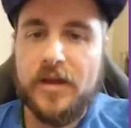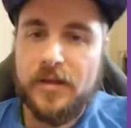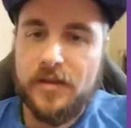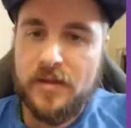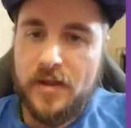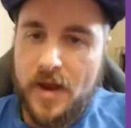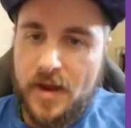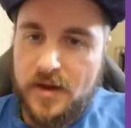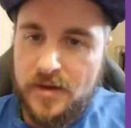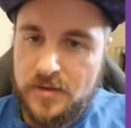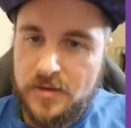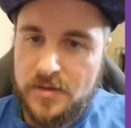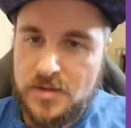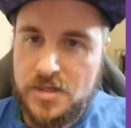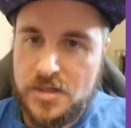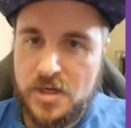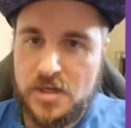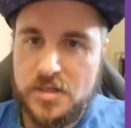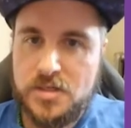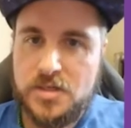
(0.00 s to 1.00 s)
That is
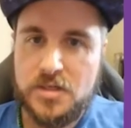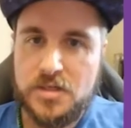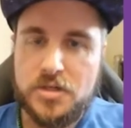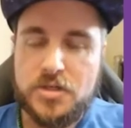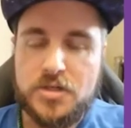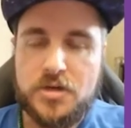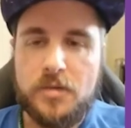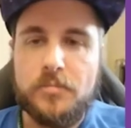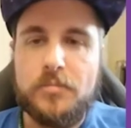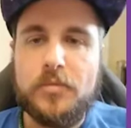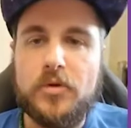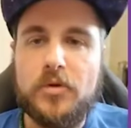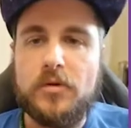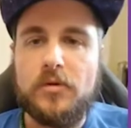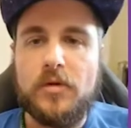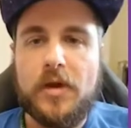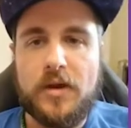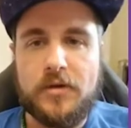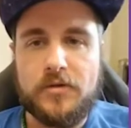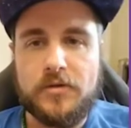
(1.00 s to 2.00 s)
changing shape too
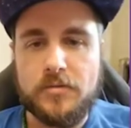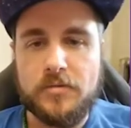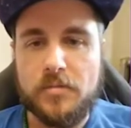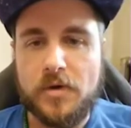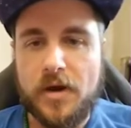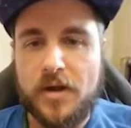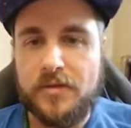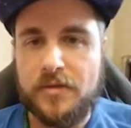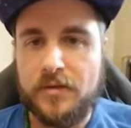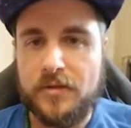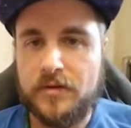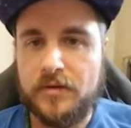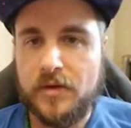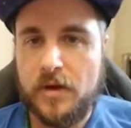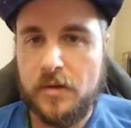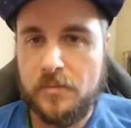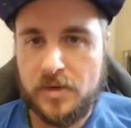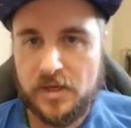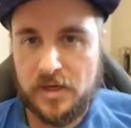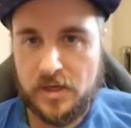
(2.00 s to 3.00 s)
as your breath is
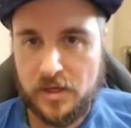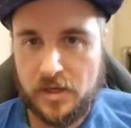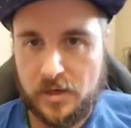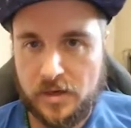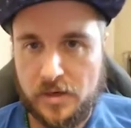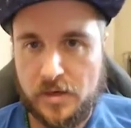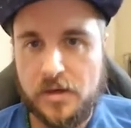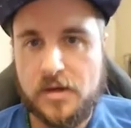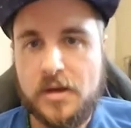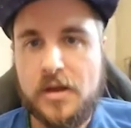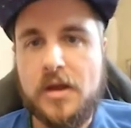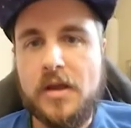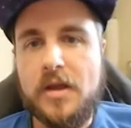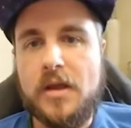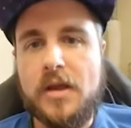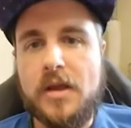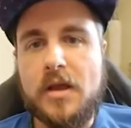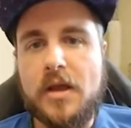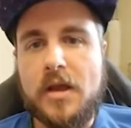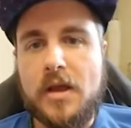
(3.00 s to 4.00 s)
coming in
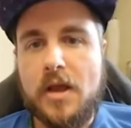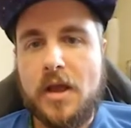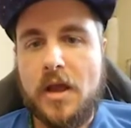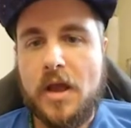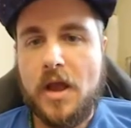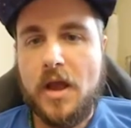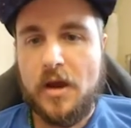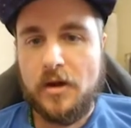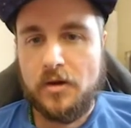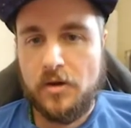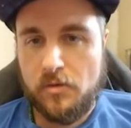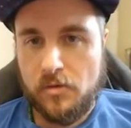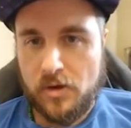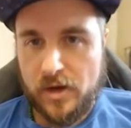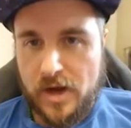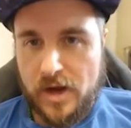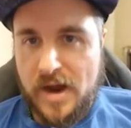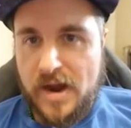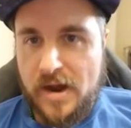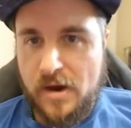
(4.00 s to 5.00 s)
and
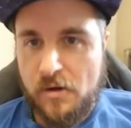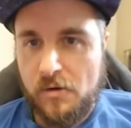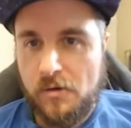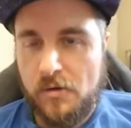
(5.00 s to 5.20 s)
going out.